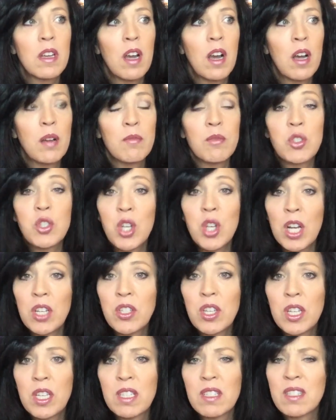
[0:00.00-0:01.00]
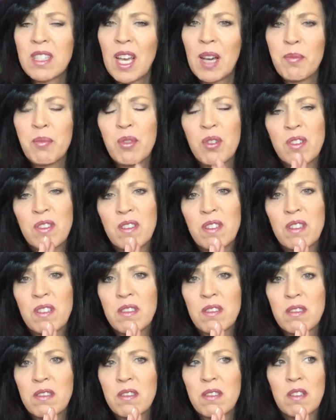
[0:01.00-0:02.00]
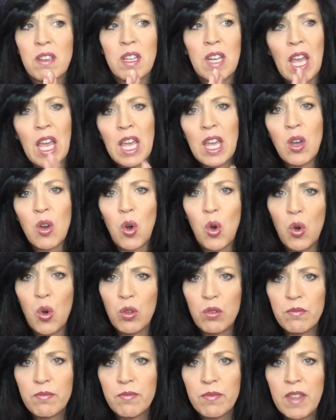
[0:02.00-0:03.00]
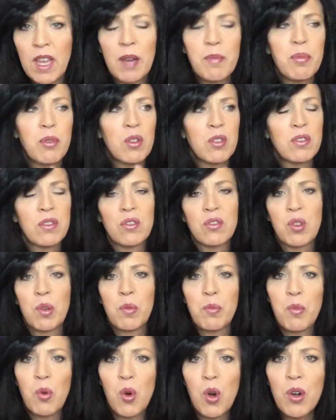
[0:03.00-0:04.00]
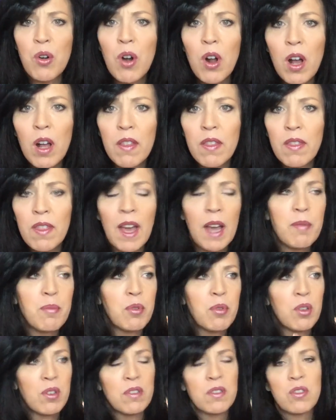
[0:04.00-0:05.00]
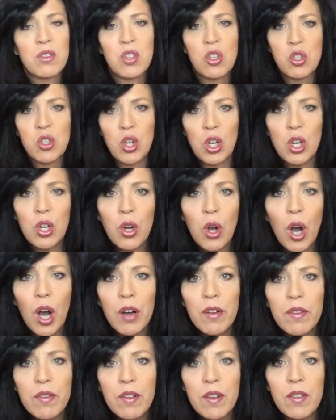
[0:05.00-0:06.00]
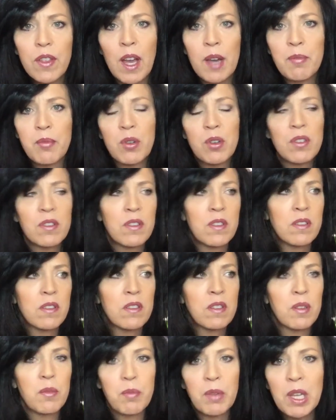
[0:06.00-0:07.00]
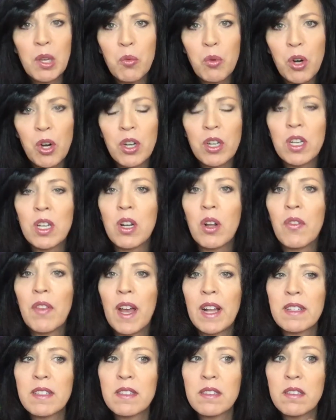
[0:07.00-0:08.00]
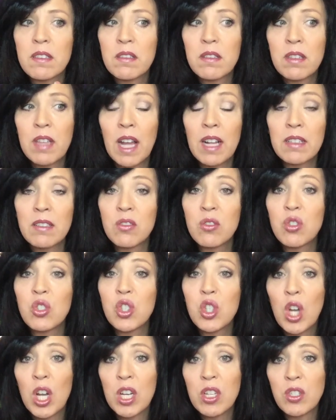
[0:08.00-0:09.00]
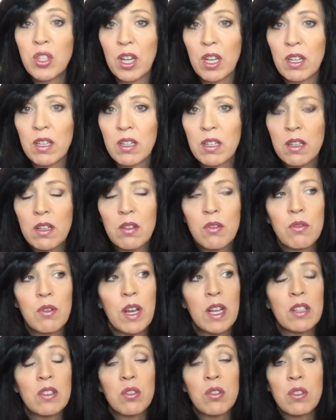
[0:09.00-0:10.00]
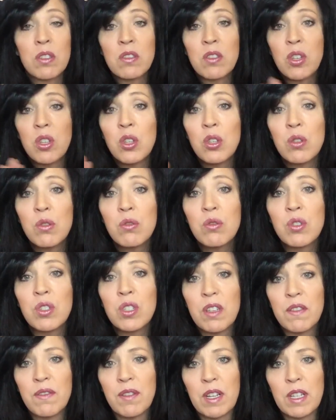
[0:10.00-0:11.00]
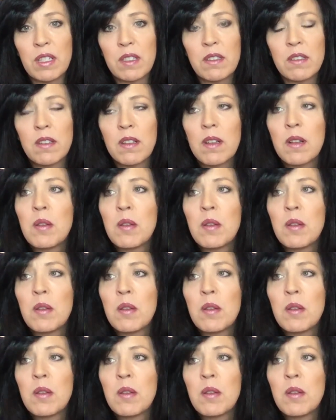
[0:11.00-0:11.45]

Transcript: Um, judging is that person's an a hole, that person's a moron, that person's a jerk off, that person's the B word. You know, that's that's judging, right? So there's a huge difference.